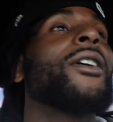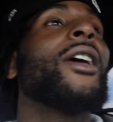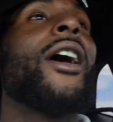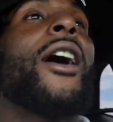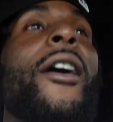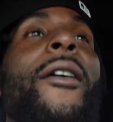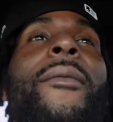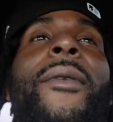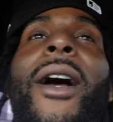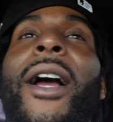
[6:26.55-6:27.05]

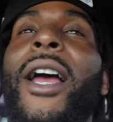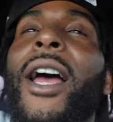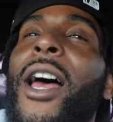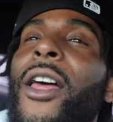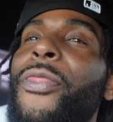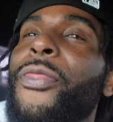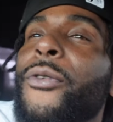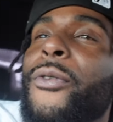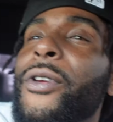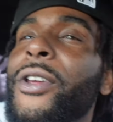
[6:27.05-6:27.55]
cap. I
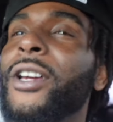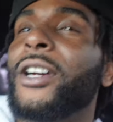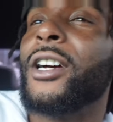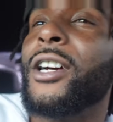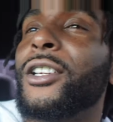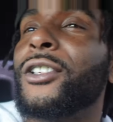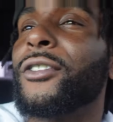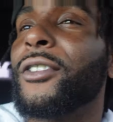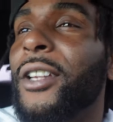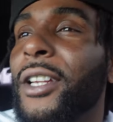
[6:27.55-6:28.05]
got
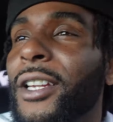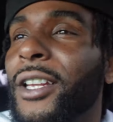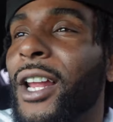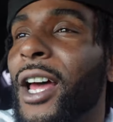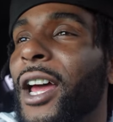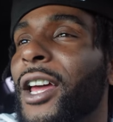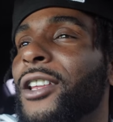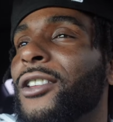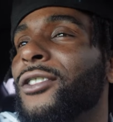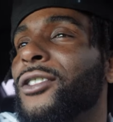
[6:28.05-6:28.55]

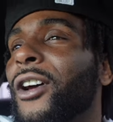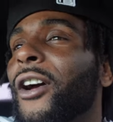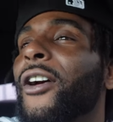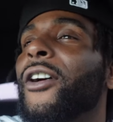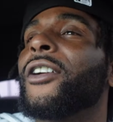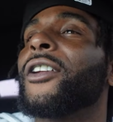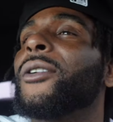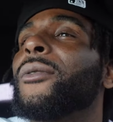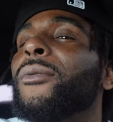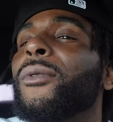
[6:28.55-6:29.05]

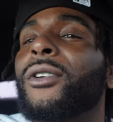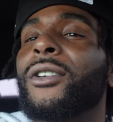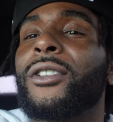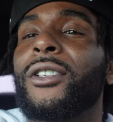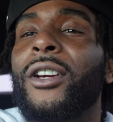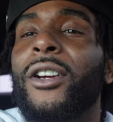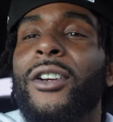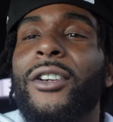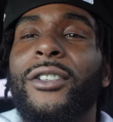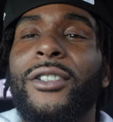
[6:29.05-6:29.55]
330
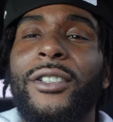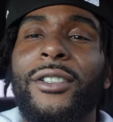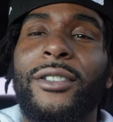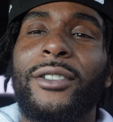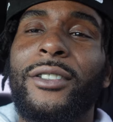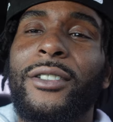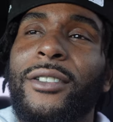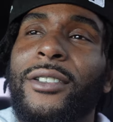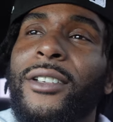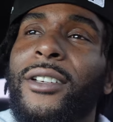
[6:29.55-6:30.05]

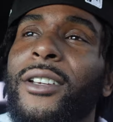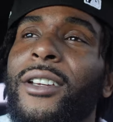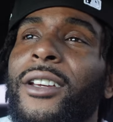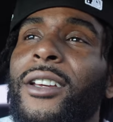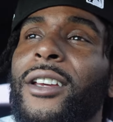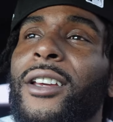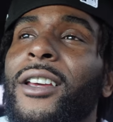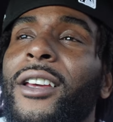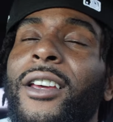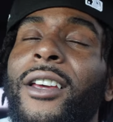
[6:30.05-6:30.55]
resurgence.
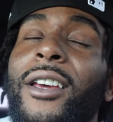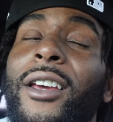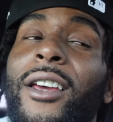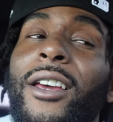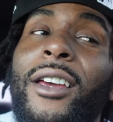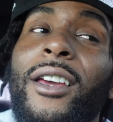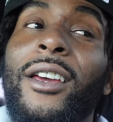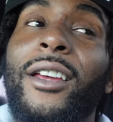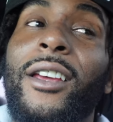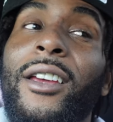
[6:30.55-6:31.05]

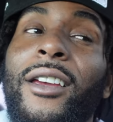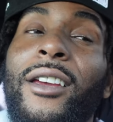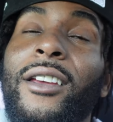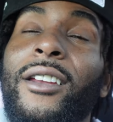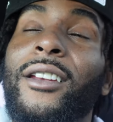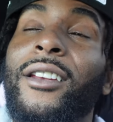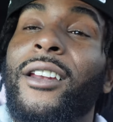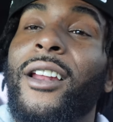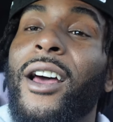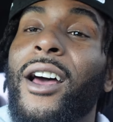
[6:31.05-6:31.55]

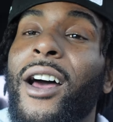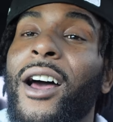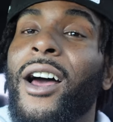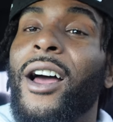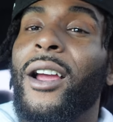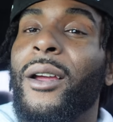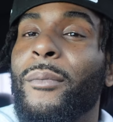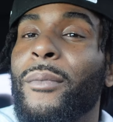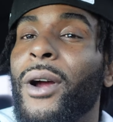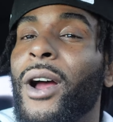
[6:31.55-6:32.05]
And
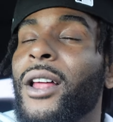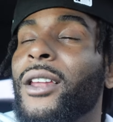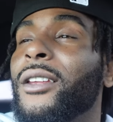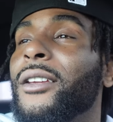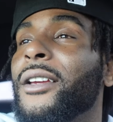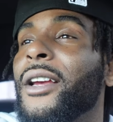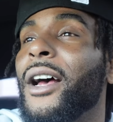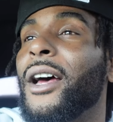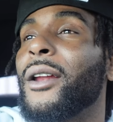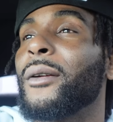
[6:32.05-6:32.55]
I probably
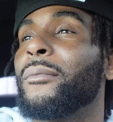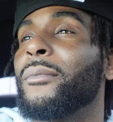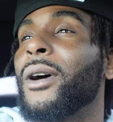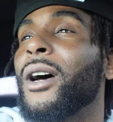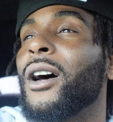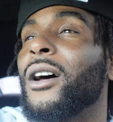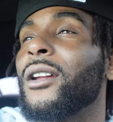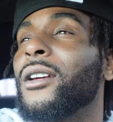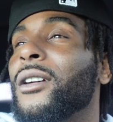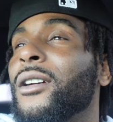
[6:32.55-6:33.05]
got
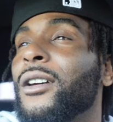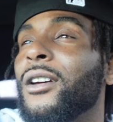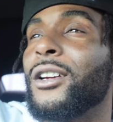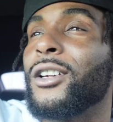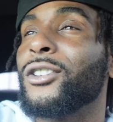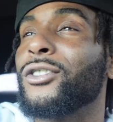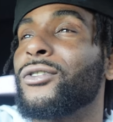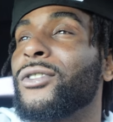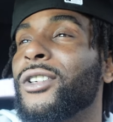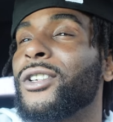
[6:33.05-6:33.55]
about
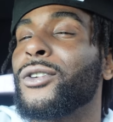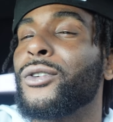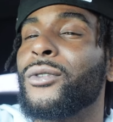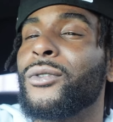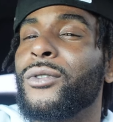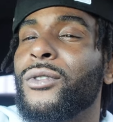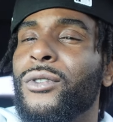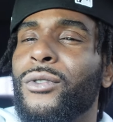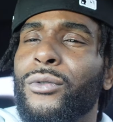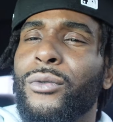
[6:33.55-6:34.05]

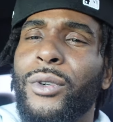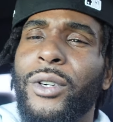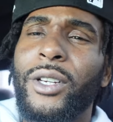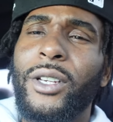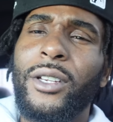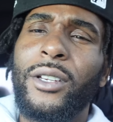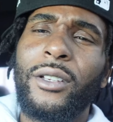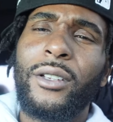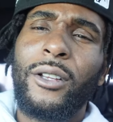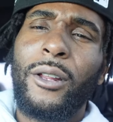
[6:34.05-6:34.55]

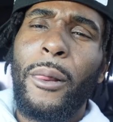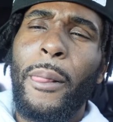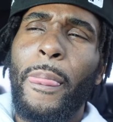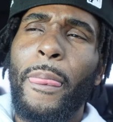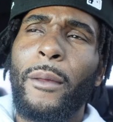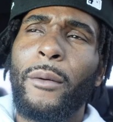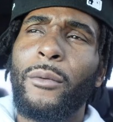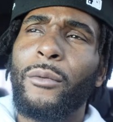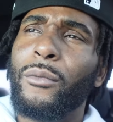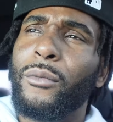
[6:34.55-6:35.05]
103
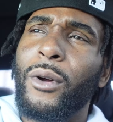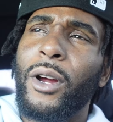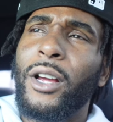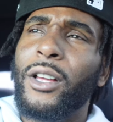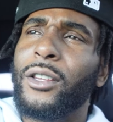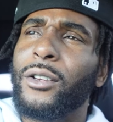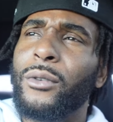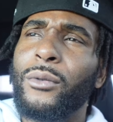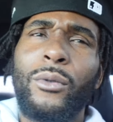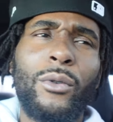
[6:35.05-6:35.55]

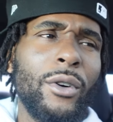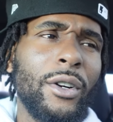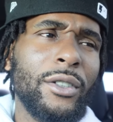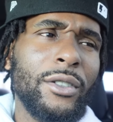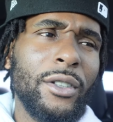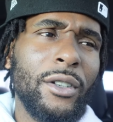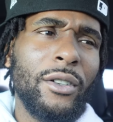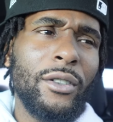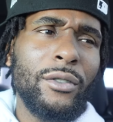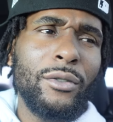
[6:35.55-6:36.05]
regular war
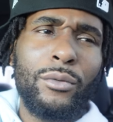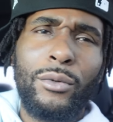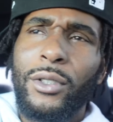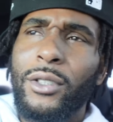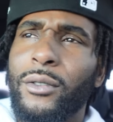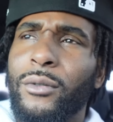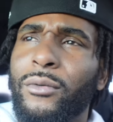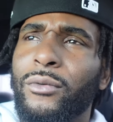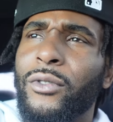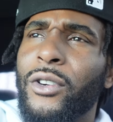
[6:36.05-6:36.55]
zones
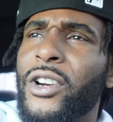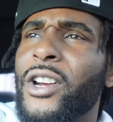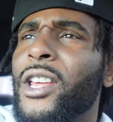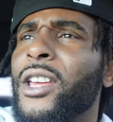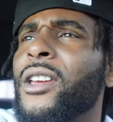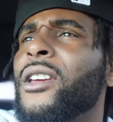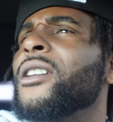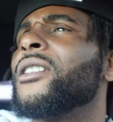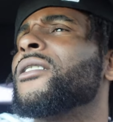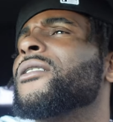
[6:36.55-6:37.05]
for
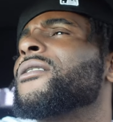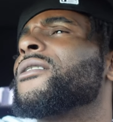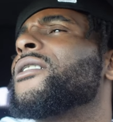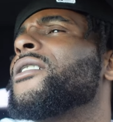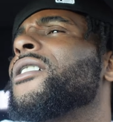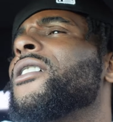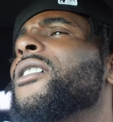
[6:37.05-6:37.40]
dance.